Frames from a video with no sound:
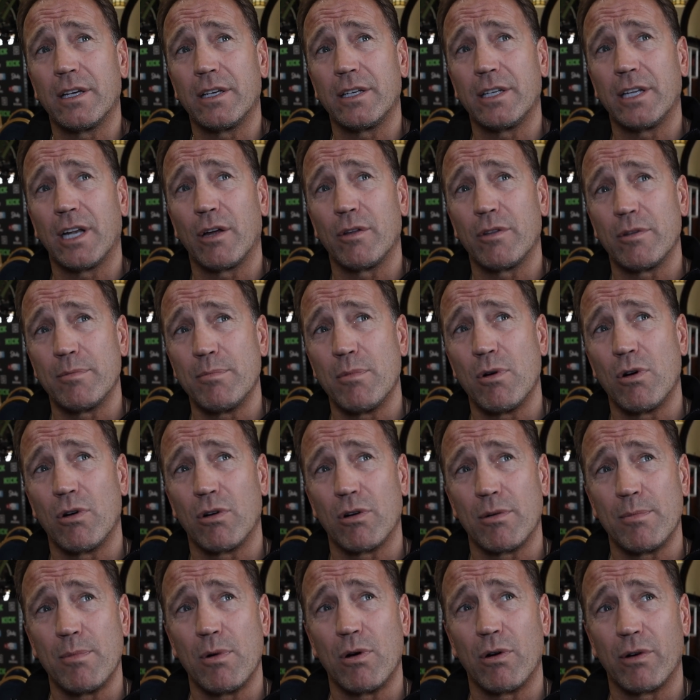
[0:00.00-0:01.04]
you know, the
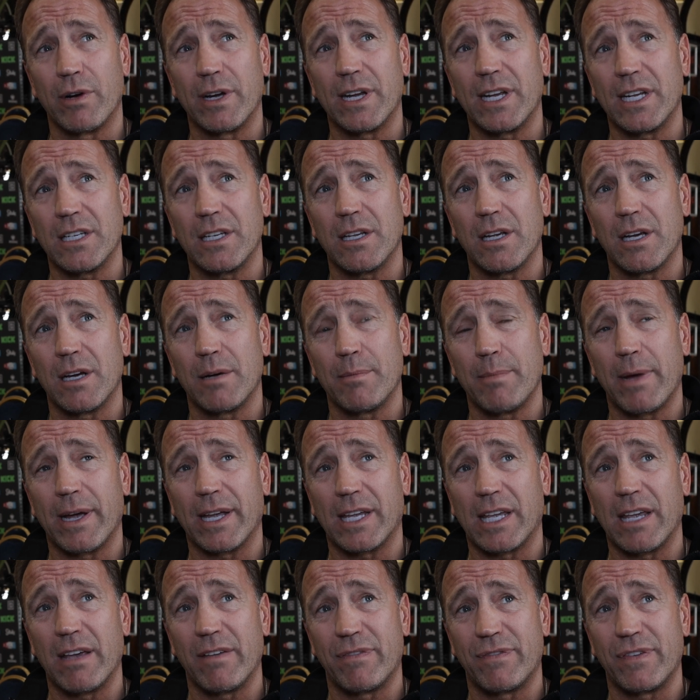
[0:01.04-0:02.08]
more and more I
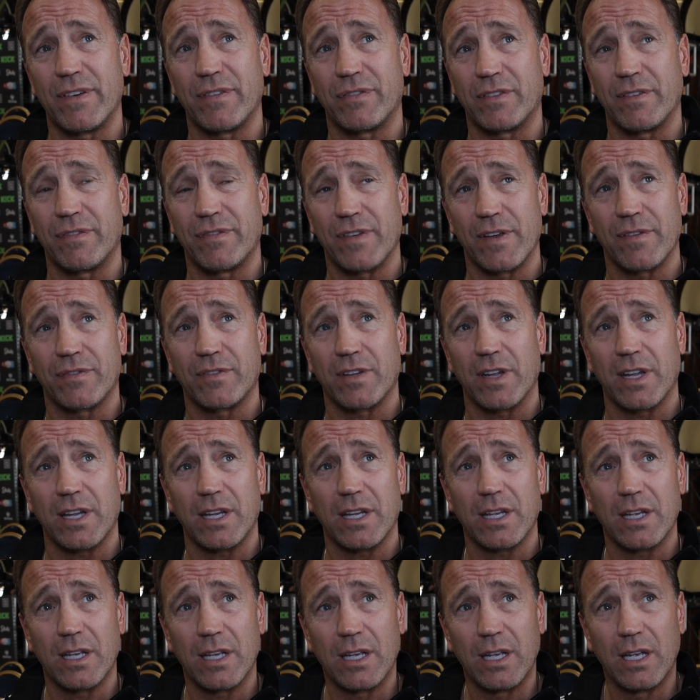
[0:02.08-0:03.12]
make it a 50-50.